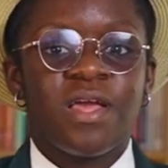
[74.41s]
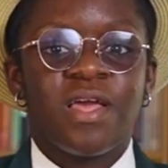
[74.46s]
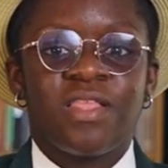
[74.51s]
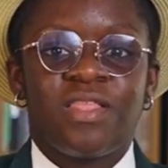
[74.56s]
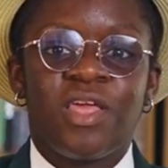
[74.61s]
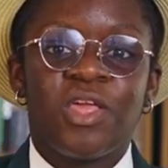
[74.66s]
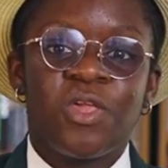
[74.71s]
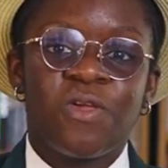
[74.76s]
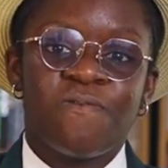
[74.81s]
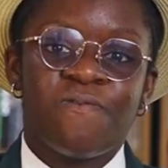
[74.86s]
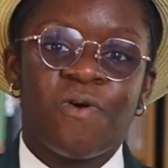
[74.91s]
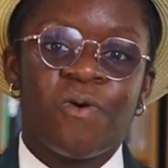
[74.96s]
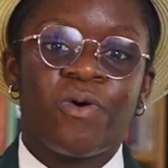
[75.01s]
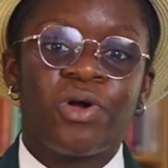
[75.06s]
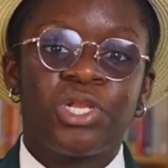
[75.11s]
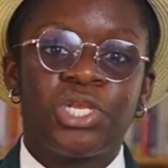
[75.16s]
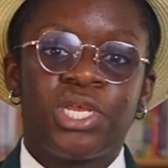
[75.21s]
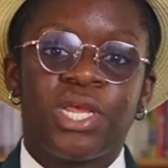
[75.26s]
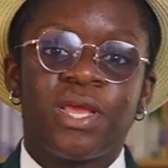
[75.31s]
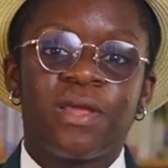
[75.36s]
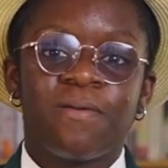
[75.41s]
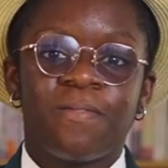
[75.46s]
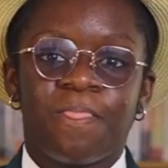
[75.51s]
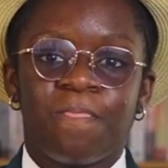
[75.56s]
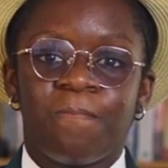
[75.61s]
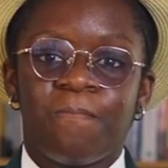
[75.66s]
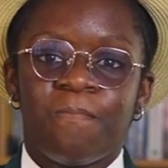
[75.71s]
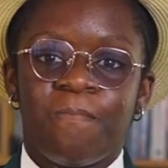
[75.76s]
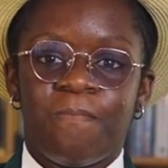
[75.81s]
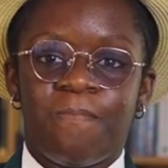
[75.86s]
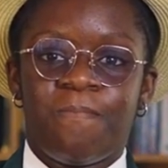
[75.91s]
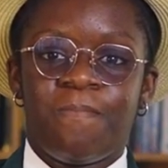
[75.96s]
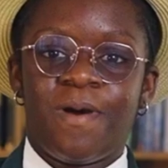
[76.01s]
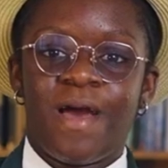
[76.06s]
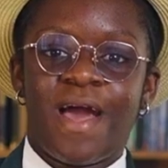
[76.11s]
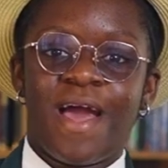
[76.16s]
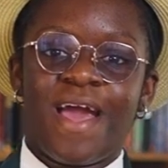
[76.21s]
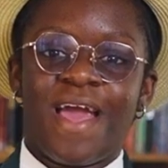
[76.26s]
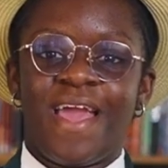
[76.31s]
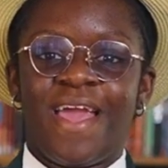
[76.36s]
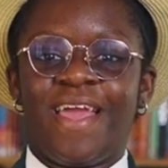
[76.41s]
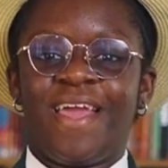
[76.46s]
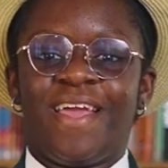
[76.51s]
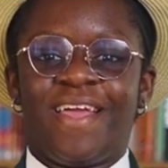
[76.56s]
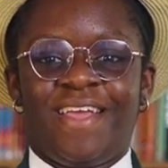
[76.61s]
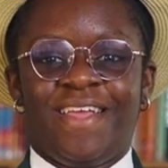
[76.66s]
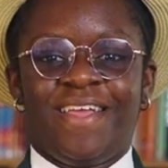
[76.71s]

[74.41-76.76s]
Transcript: Thank you for watching. Bye.